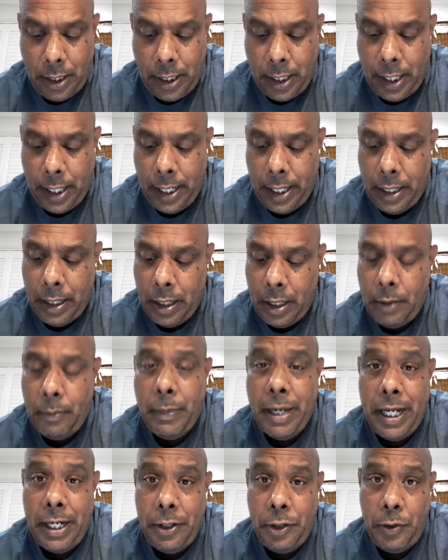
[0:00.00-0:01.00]
and
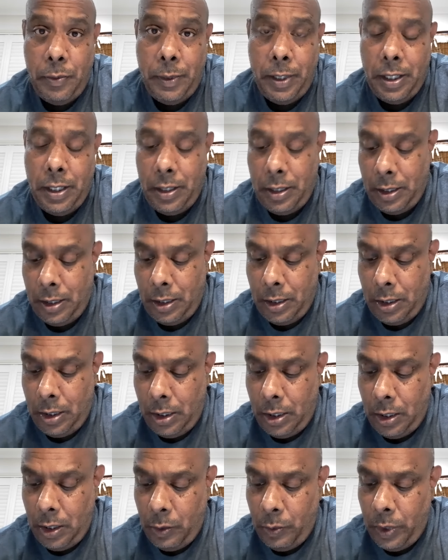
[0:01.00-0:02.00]
management.
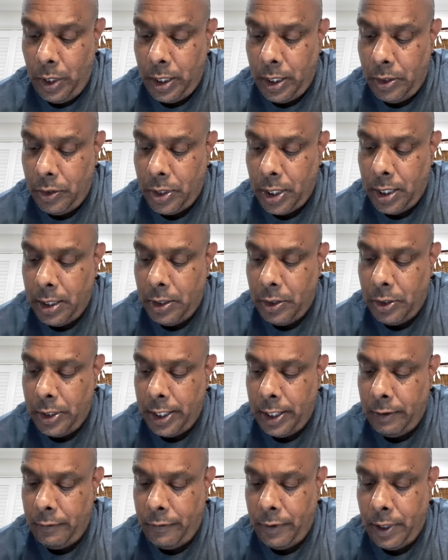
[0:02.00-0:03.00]
Workers
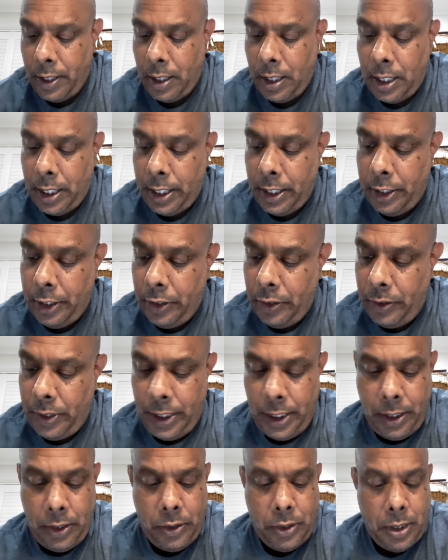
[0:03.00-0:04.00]
understand frontline
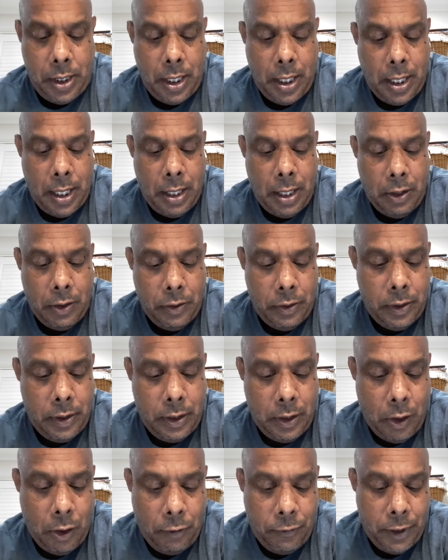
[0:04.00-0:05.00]
duties are
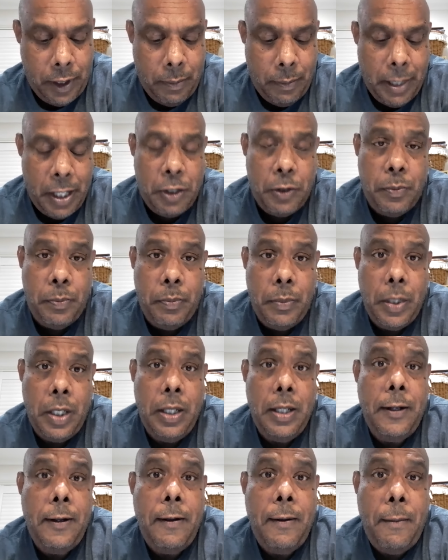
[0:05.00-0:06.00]
often best
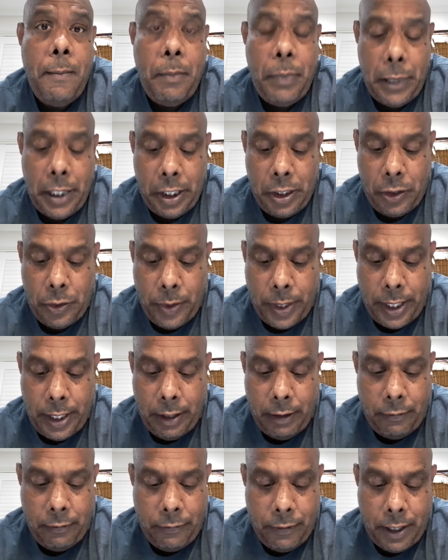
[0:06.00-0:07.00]
place to
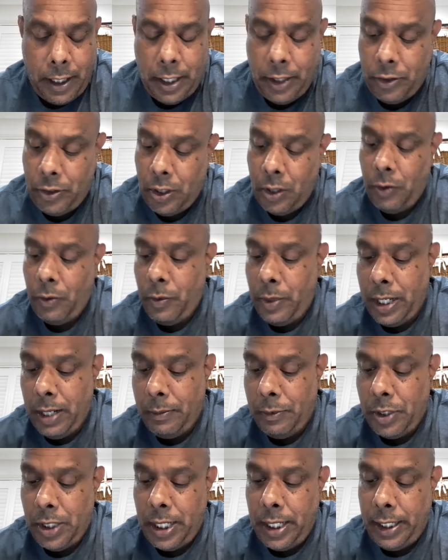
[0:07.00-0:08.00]
identify. So what
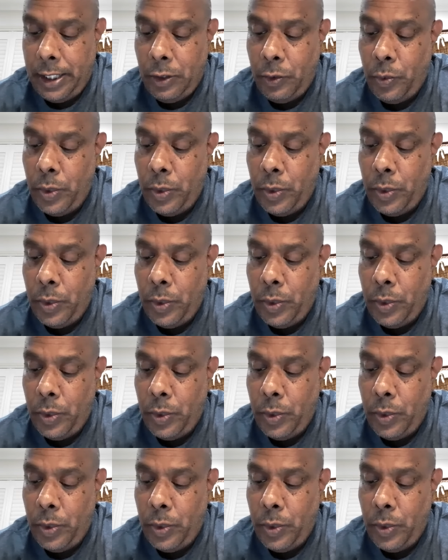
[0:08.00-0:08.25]
I'm saying is